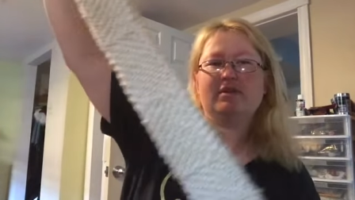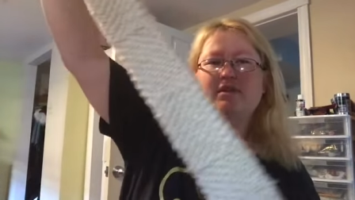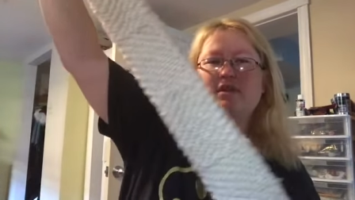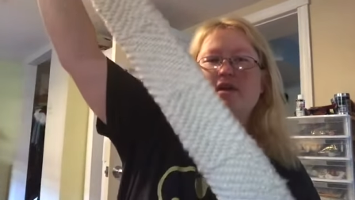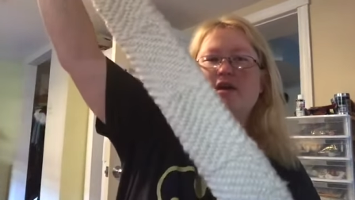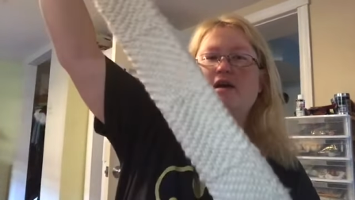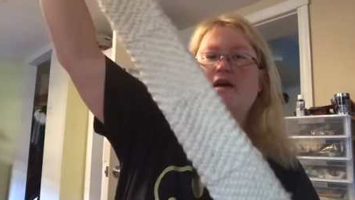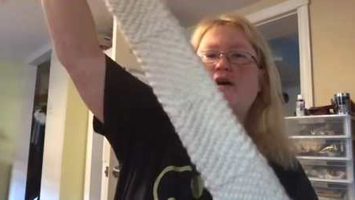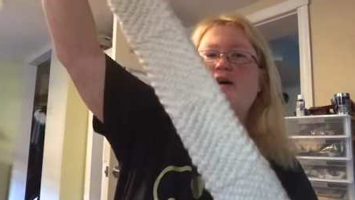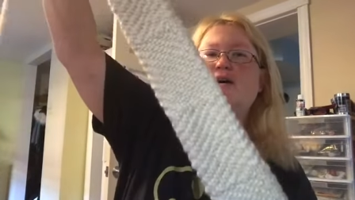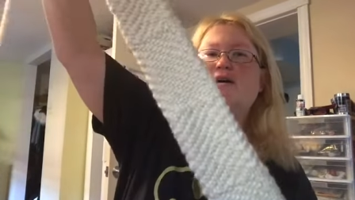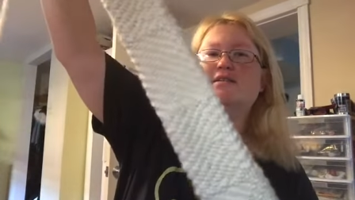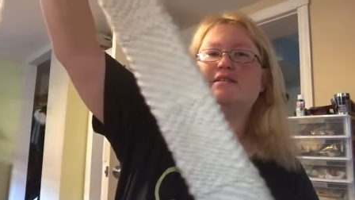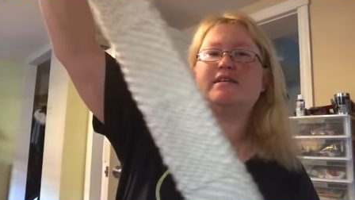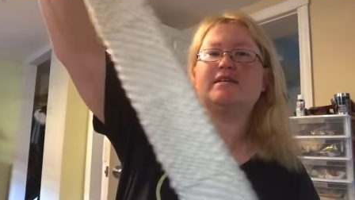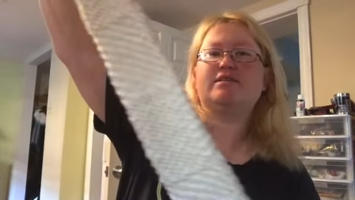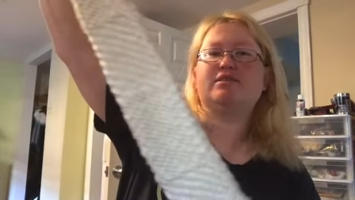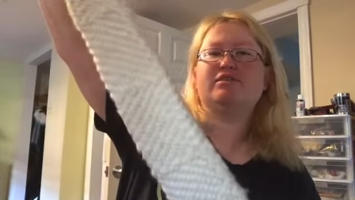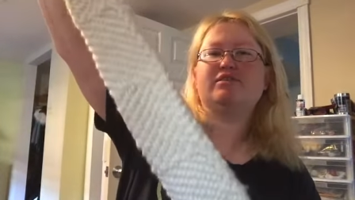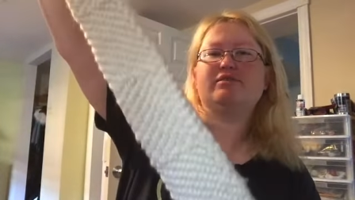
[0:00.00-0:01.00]

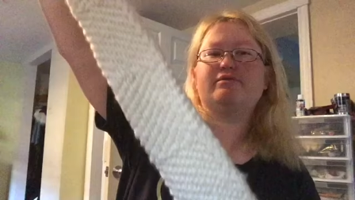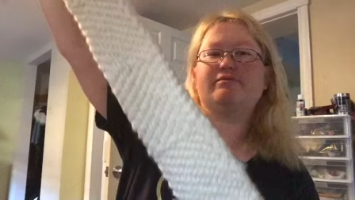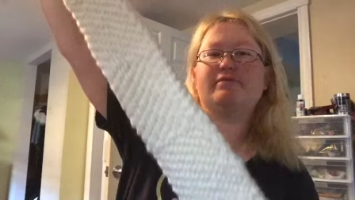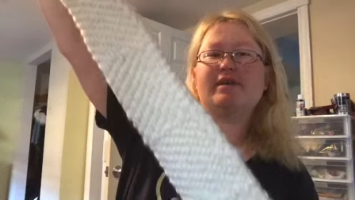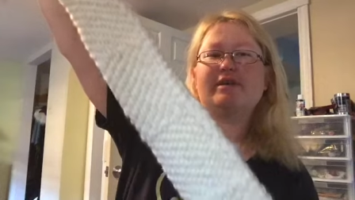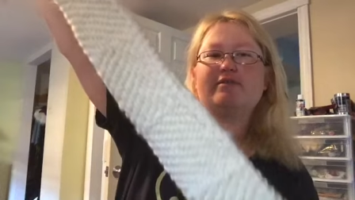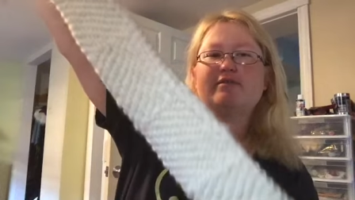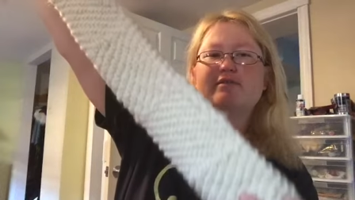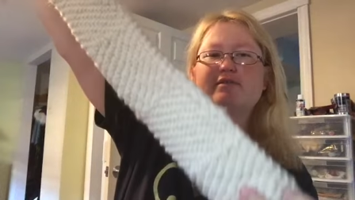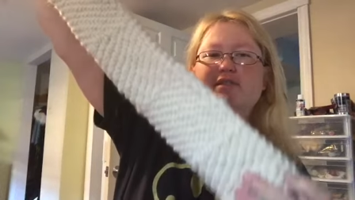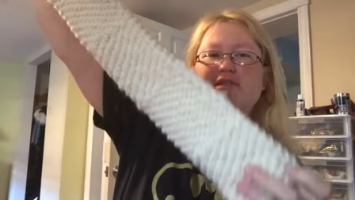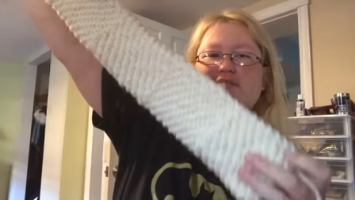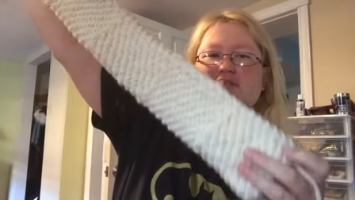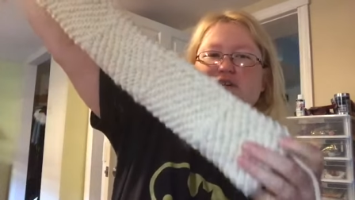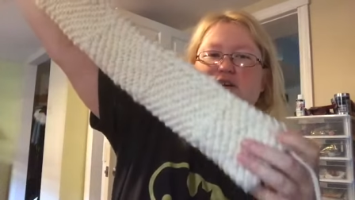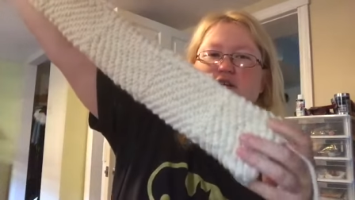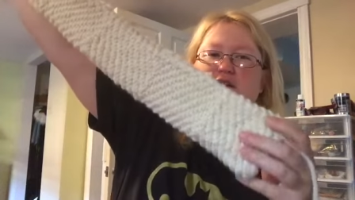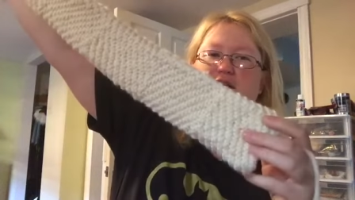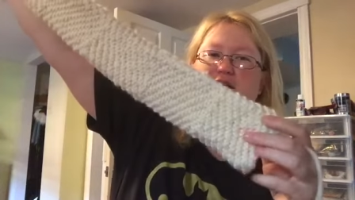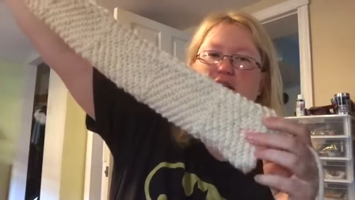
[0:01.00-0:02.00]
10-2 Rico
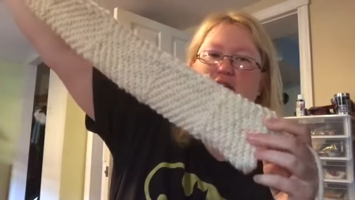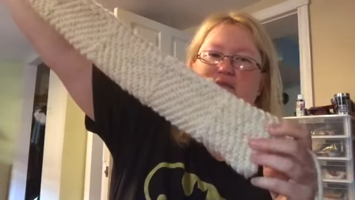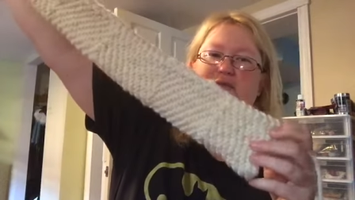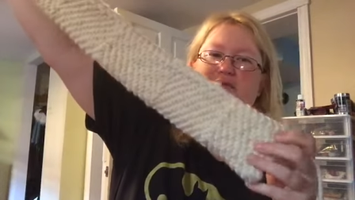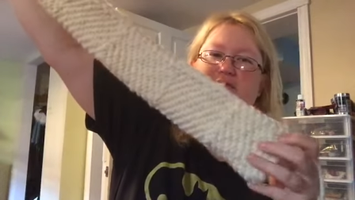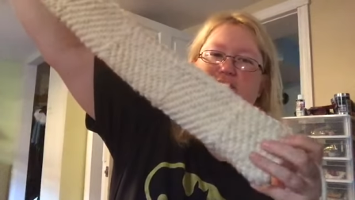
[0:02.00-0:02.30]
Scarf.